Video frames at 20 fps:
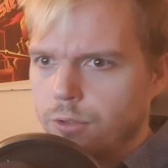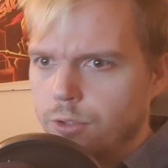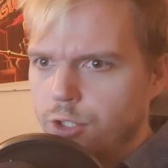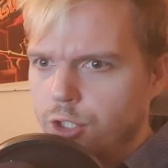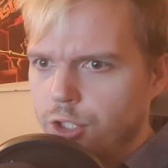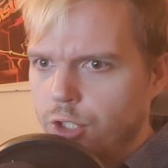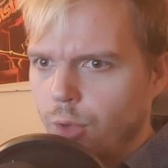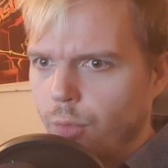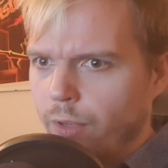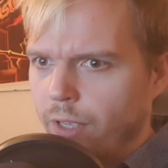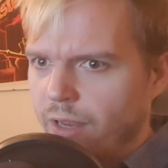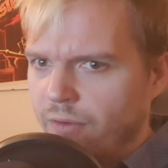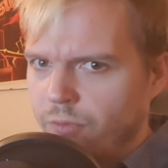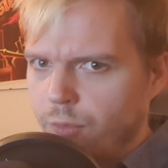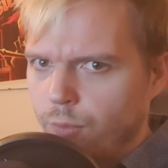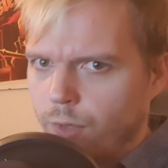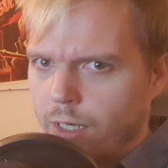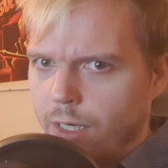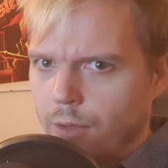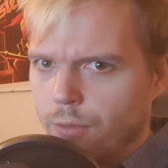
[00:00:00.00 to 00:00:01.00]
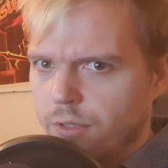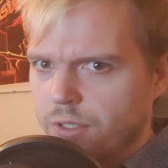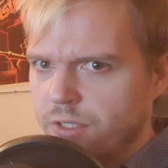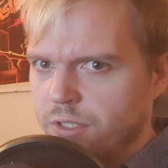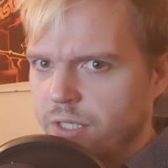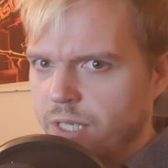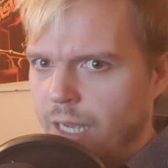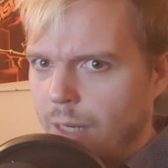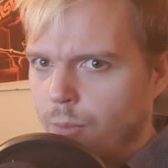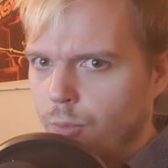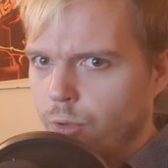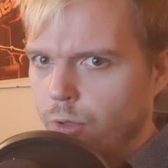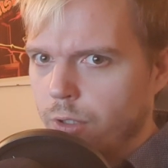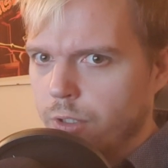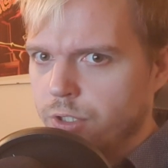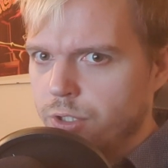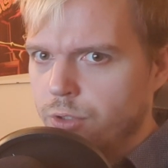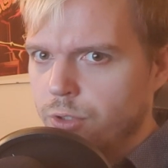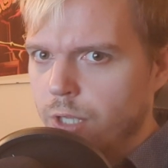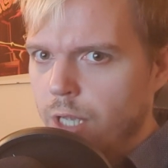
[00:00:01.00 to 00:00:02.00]
You're showing everyone how this scam
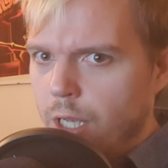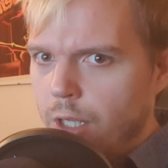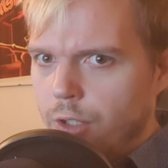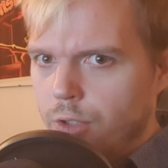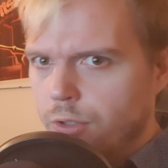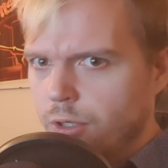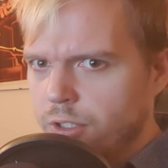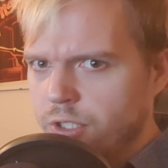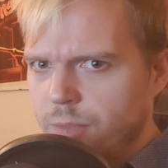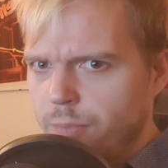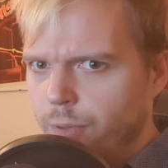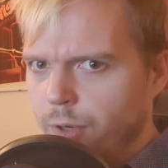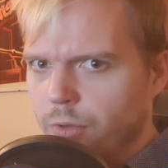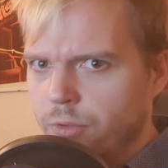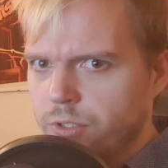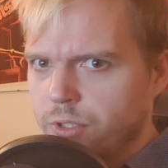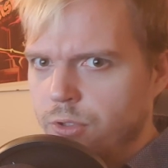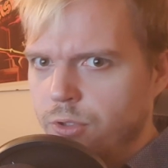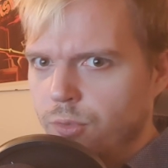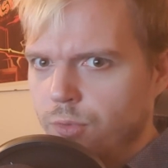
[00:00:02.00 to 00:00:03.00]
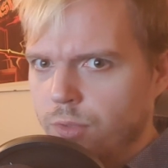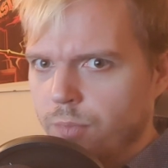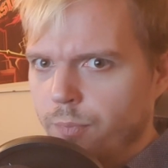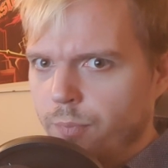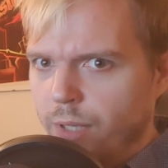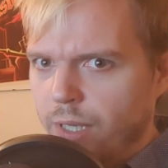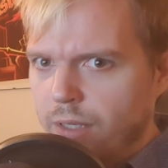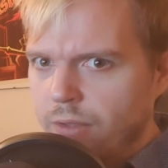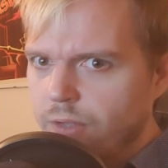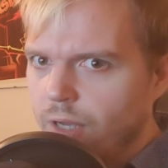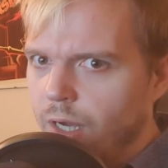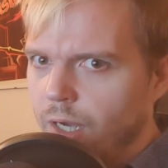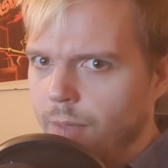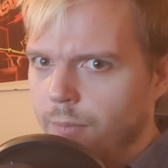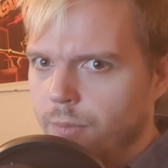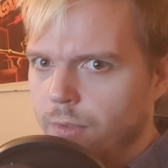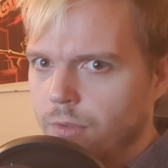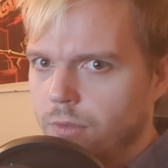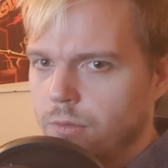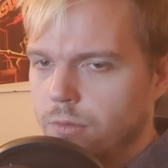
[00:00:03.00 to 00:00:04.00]
works. You're not supposed to do it big
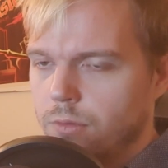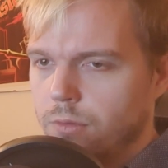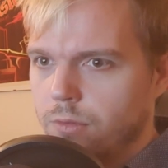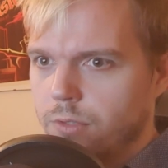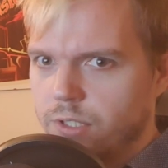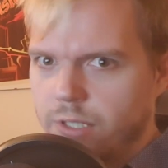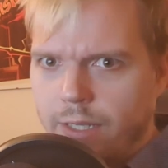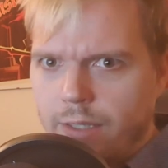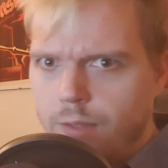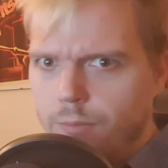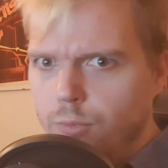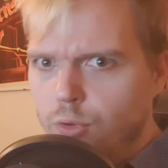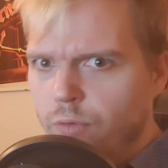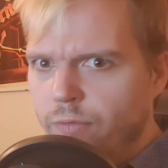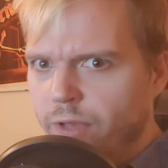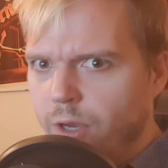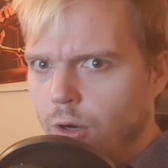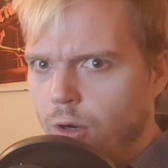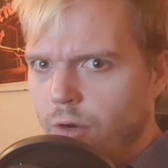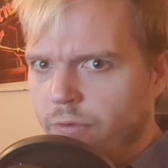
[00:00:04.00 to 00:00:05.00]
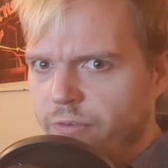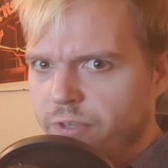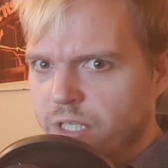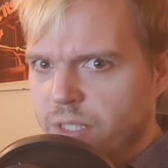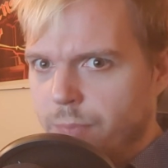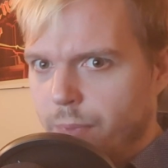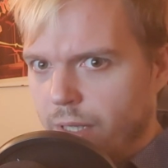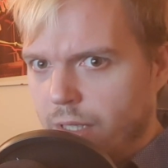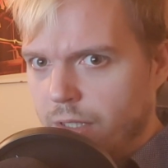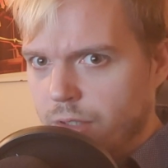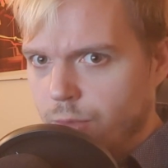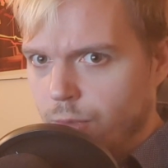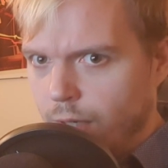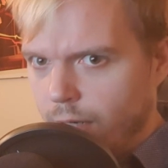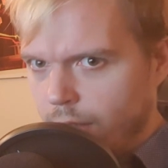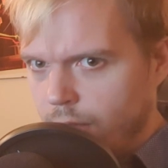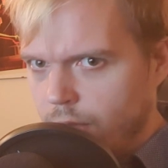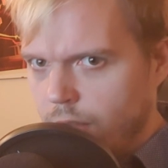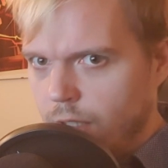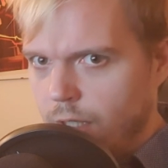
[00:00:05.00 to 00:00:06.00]
time, It's like the movie Office Space,
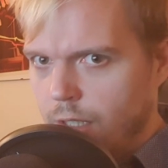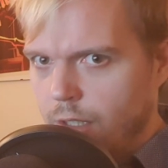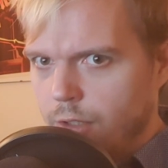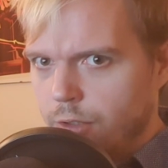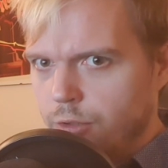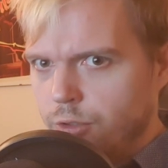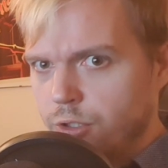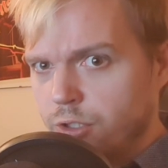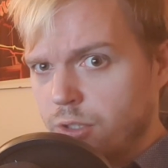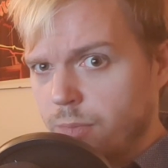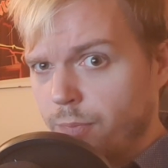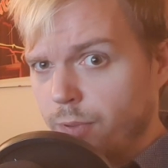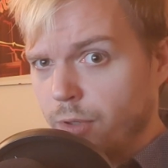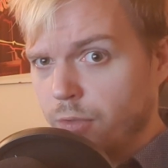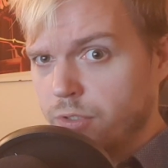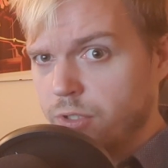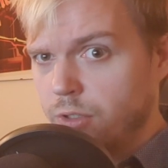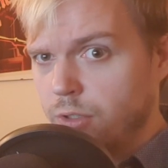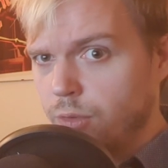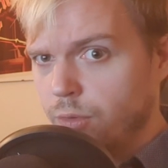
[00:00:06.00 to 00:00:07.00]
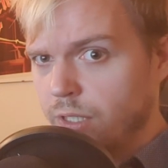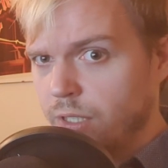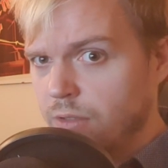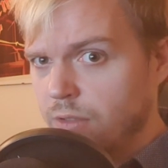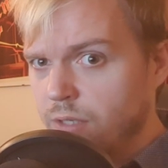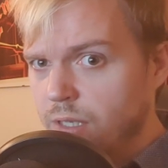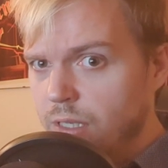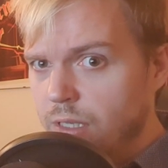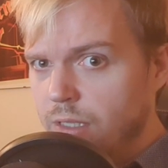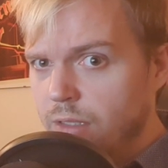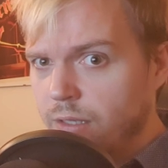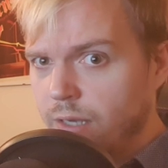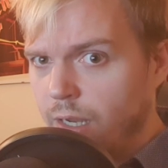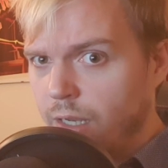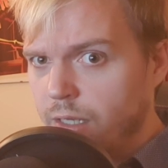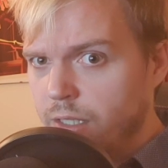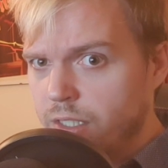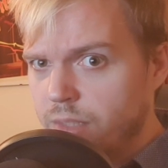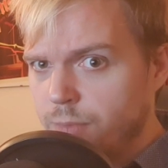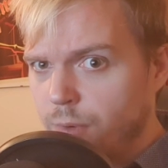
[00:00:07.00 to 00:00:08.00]
right? You're just supposed to do it in teeny
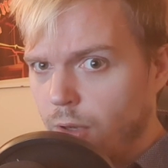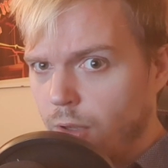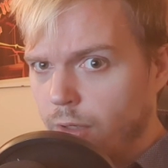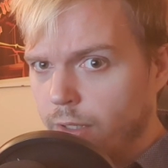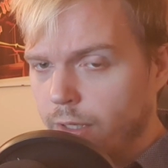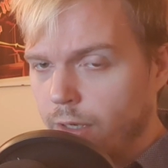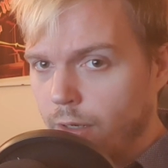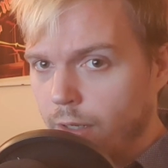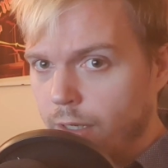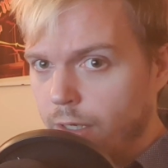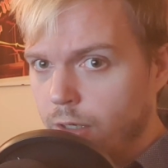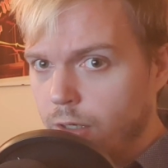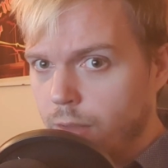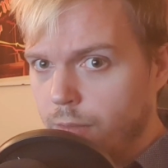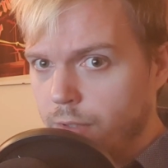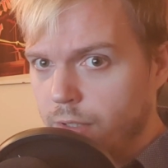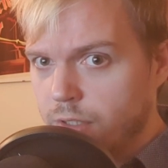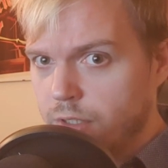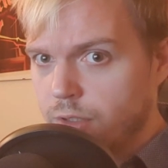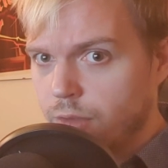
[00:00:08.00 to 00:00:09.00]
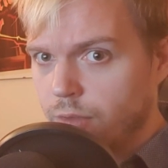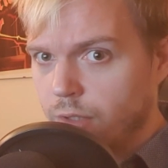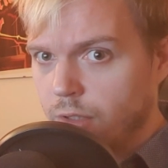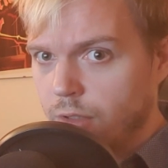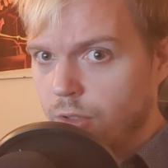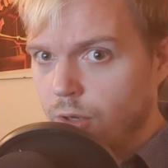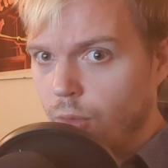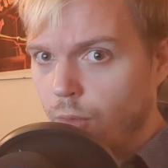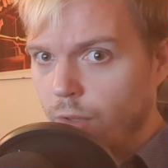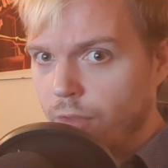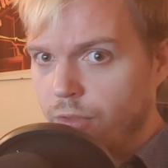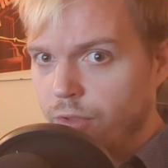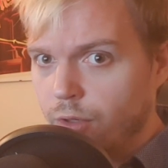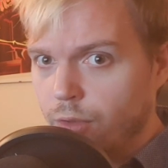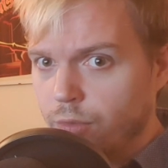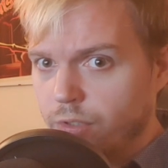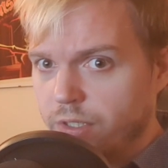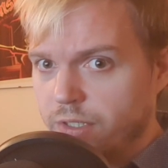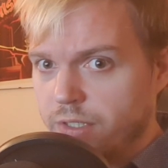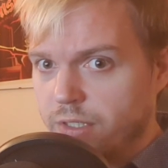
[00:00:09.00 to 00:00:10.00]
tiny small little increments so that no one
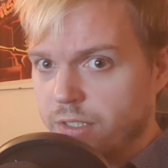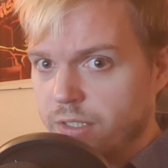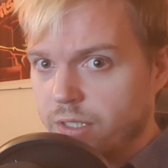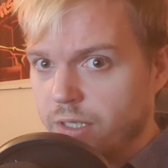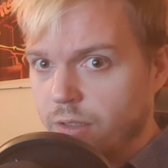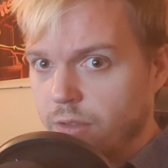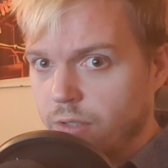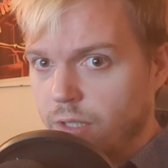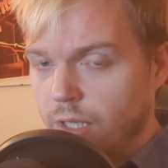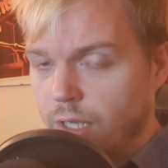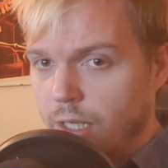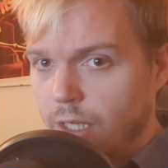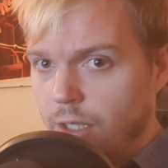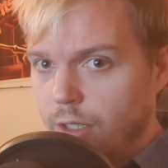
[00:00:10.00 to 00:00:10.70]
notices it.